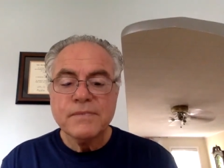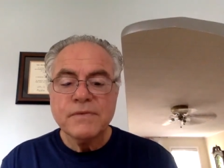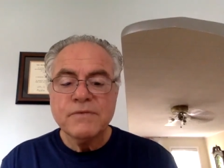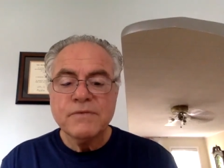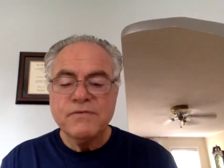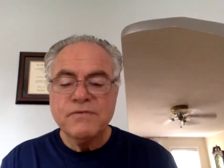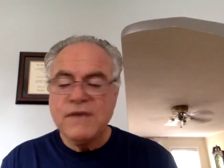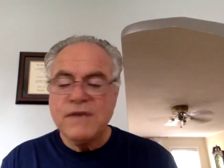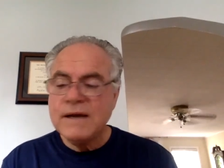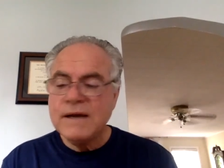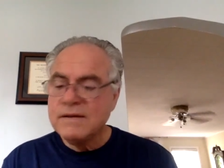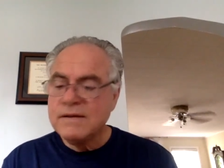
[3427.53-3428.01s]

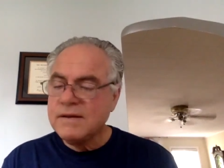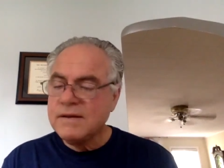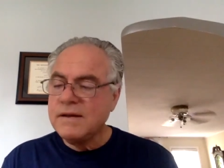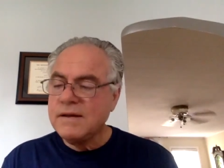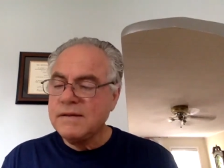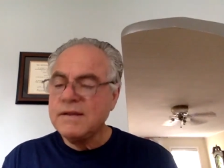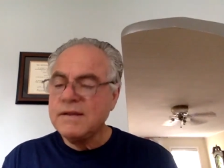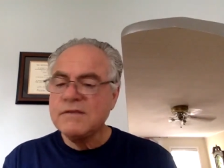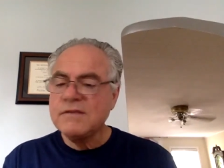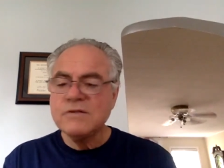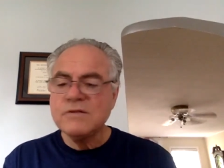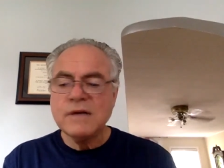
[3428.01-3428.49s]
In fact,
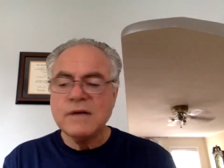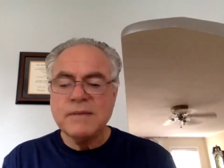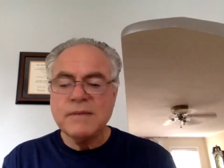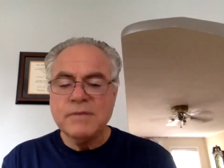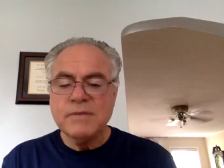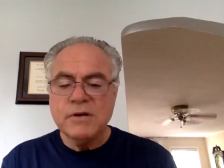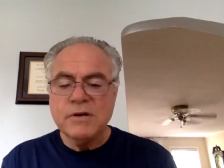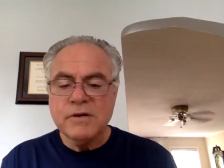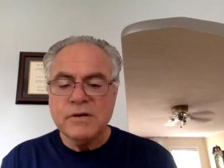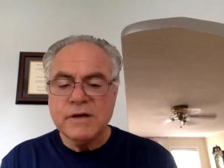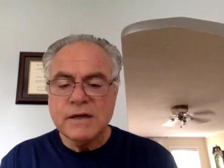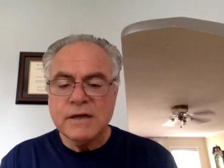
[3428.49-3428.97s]
that's what I'm
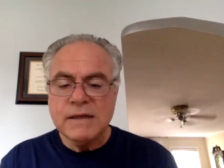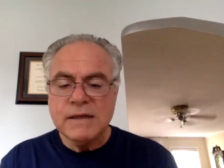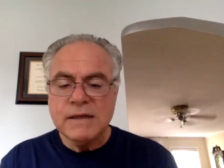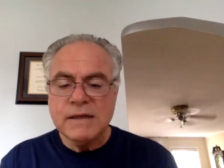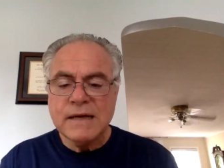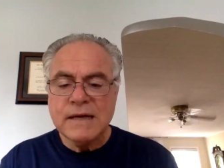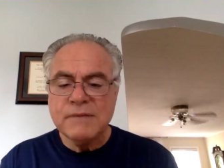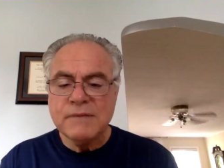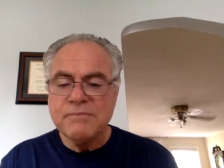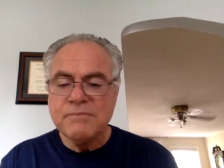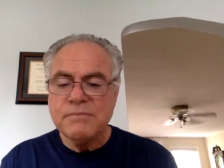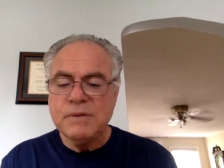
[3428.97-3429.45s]
hearing a
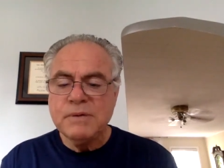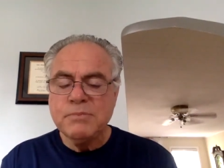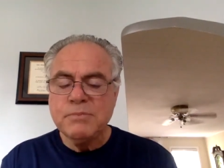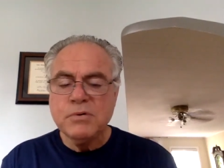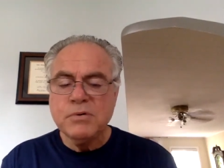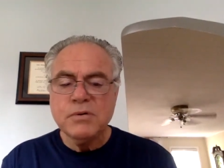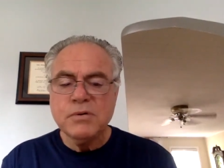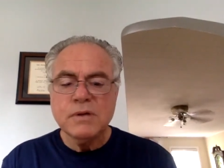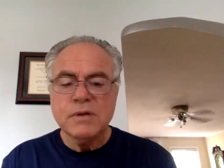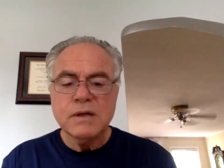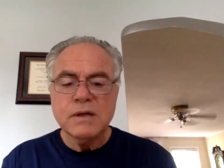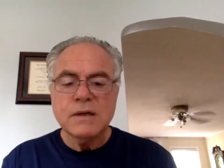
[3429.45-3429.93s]
lot of
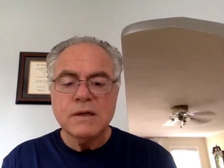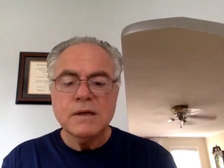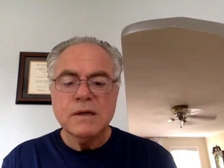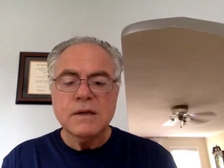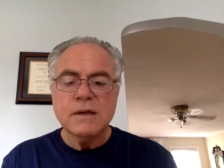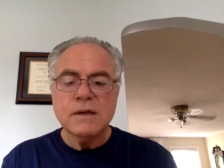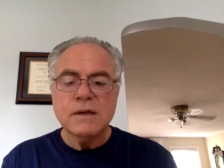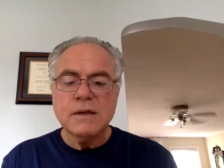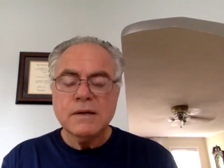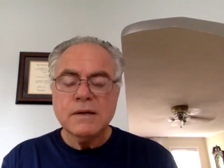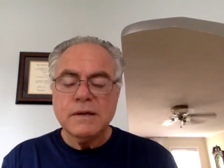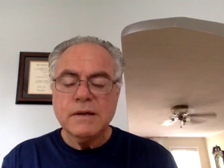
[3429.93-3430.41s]
people
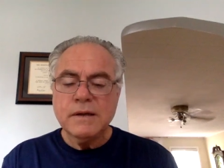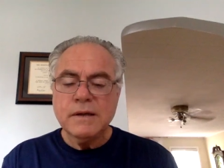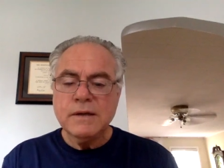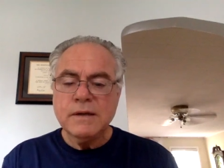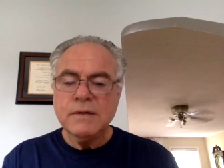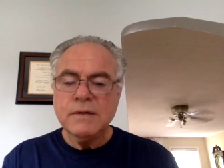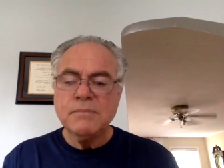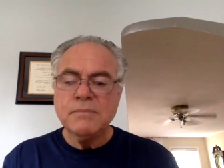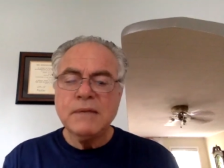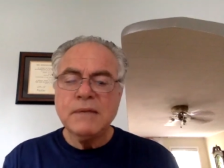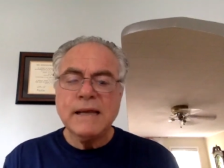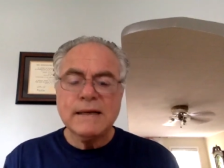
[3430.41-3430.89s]
in
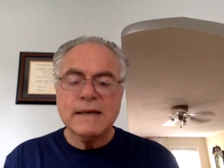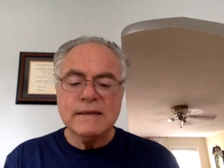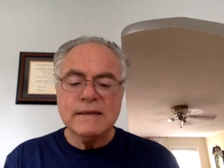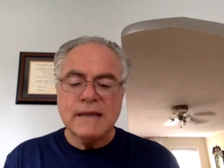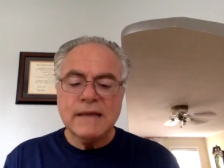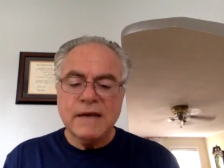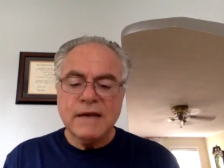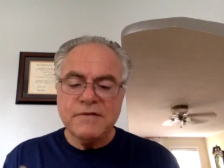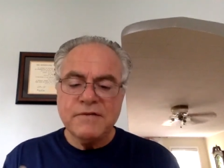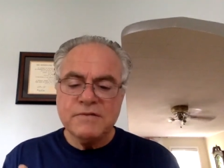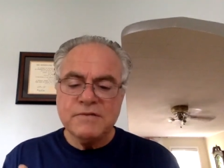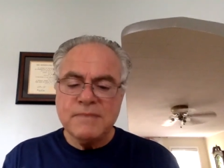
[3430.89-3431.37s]
the Black
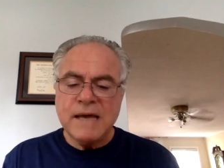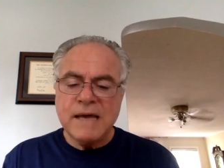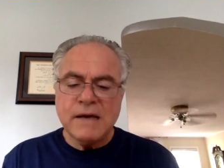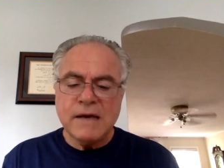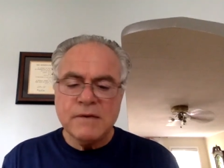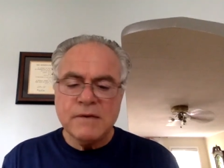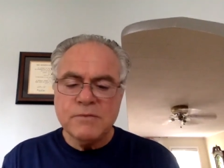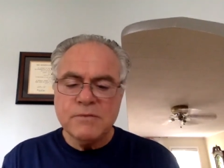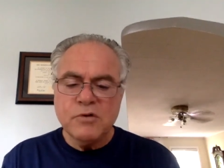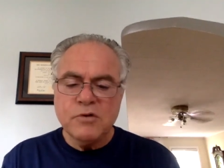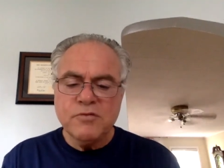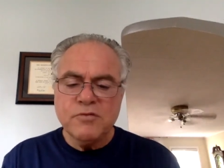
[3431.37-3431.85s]
Lives
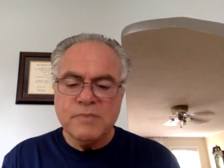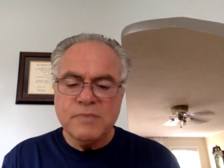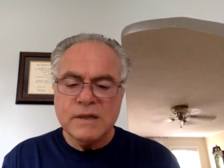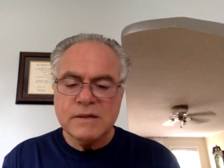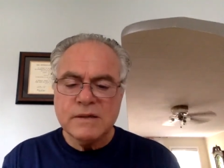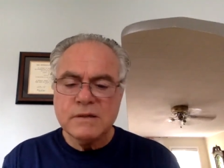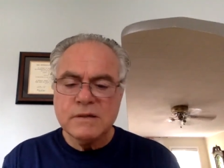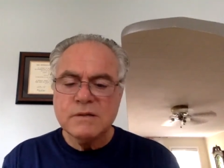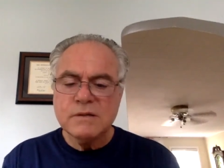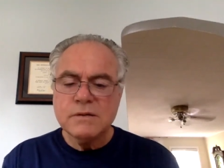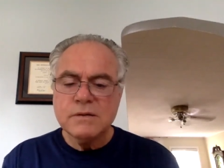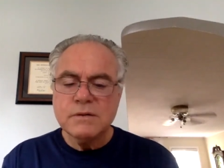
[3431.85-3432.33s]
Matter movement.
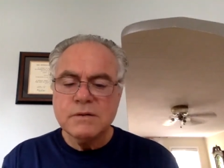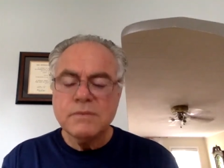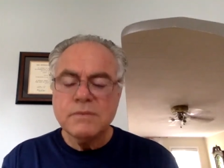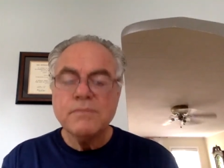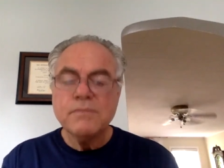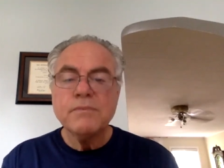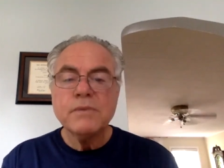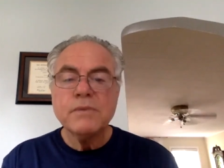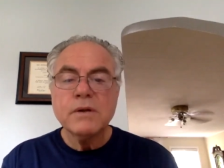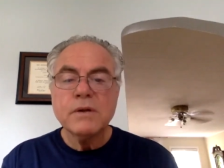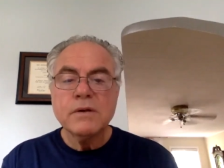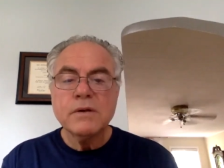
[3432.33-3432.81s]

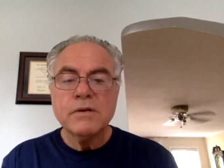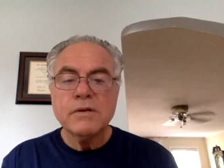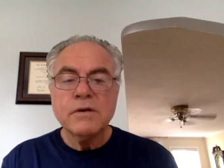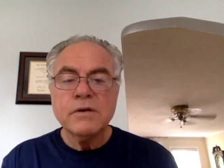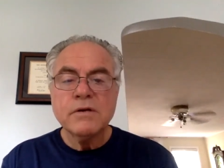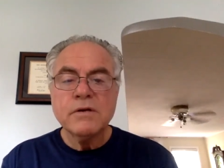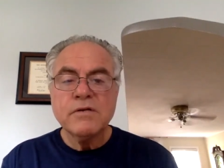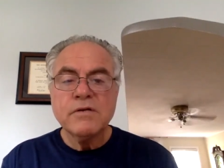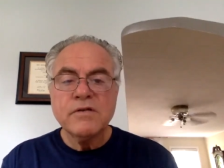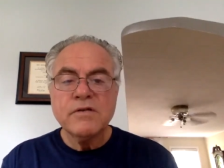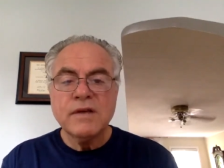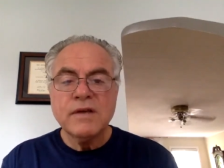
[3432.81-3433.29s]

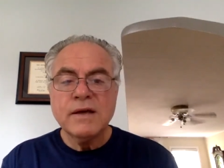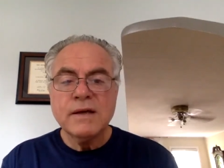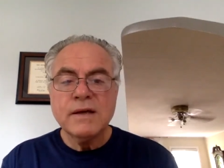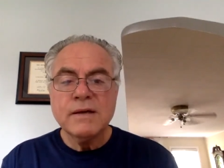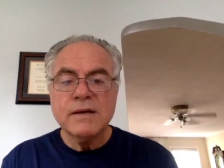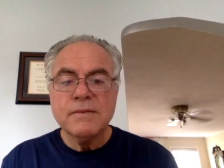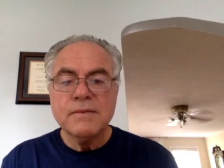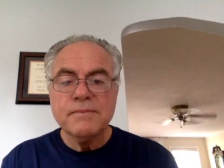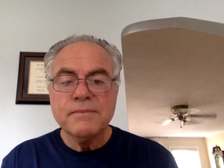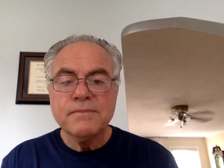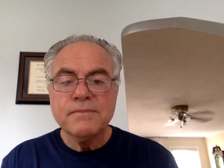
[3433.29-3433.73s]
They're saying